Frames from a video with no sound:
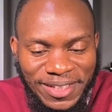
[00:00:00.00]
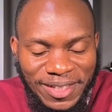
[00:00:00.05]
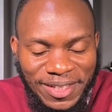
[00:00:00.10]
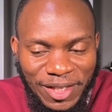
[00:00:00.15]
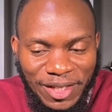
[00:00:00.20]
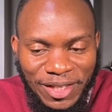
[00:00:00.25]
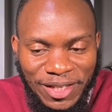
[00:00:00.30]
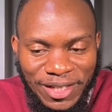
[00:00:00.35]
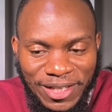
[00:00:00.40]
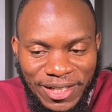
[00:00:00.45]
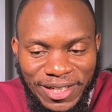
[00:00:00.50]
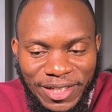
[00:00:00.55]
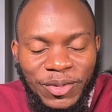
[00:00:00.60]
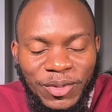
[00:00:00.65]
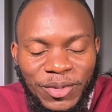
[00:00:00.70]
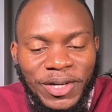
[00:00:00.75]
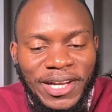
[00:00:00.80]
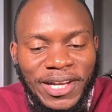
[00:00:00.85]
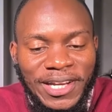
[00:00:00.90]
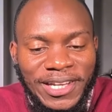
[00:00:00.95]
you
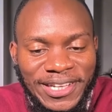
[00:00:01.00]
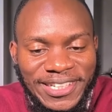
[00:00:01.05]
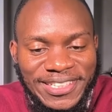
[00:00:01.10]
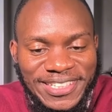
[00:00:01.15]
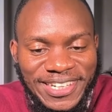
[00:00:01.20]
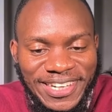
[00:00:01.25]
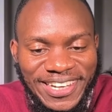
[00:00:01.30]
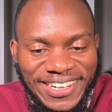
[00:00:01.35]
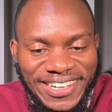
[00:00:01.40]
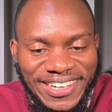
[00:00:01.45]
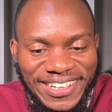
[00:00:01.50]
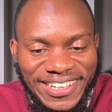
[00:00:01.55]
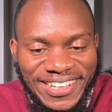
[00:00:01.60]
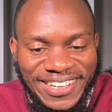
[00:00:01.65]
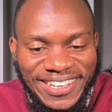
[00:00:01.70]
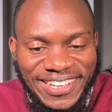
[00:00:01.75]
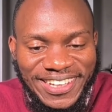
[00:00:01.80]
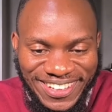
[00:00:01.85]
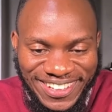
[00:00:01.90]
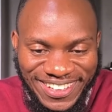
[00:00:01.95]
rarely get angry.
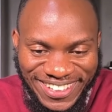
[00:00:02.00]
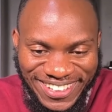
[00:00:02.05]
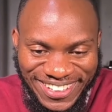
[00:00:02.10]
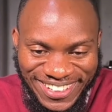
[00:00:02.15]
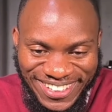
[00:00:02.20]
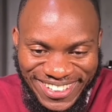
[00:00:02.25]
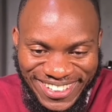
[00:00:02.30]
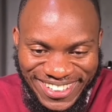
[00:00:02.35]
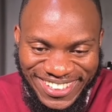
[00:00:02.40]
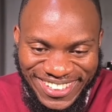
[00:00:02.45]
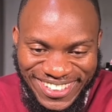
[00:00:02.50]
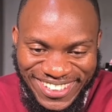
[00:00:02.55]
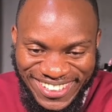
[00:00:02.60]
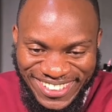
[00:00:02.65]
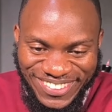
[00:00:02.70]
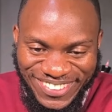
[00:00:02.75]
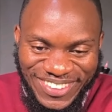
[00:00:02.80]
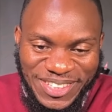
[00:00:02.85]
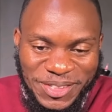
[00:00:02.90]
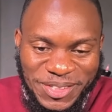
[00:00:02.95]

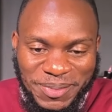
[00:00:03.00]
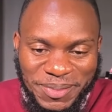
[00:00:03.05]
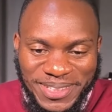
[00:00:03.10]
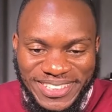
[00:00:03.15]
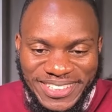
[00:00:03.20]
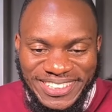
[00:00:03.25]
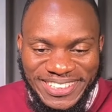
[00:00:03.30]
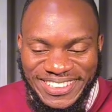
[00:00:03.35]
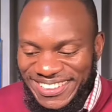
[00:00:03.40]
What do you mean?